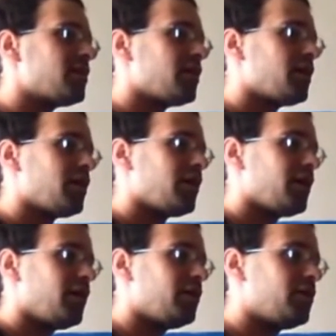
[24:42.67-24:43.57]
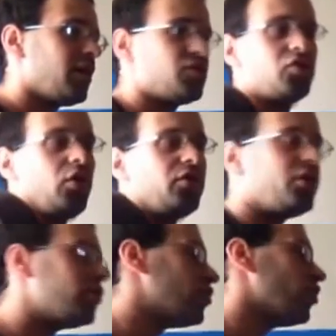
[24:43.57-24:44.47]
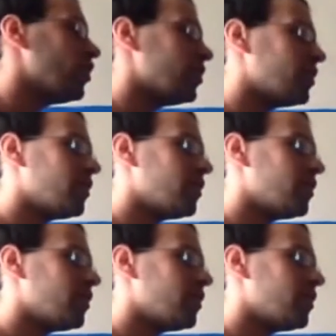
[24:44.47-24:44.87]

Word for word: spoiling their own race,